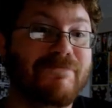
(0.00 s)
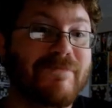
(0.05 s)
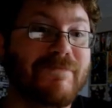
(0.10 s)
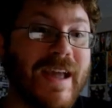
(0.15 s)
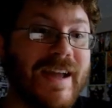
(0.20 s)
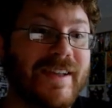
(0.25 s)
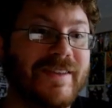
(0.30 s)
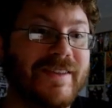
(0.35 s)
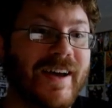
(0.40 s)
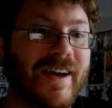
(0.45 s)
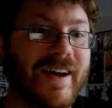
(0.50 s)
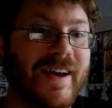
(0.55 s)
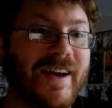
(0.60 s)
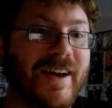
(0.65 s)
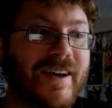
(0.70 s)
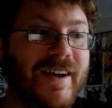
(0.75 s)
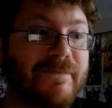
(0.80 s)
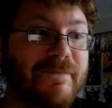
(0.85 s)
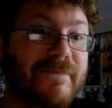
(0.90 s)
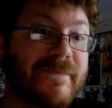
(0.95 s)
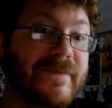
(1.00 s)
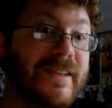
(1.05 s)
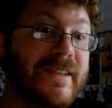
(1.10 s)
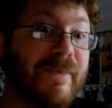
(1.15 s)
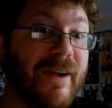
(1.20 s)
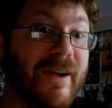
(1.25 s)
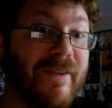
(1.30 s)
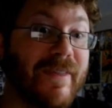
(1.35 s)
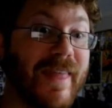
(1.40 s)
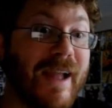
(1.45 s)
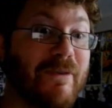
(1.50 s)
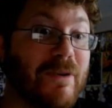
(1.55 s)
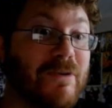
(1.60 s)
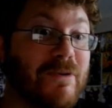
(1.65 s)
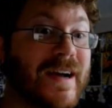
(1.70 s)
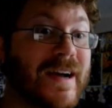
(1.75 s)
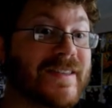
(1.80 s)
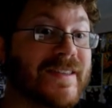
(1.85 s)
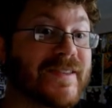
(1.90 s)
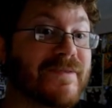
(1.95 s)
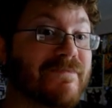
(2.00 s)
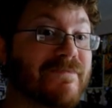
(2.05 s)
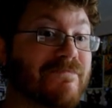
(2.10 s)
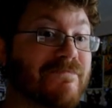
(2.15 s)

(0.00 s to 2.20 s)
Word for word: and uh, send me that request.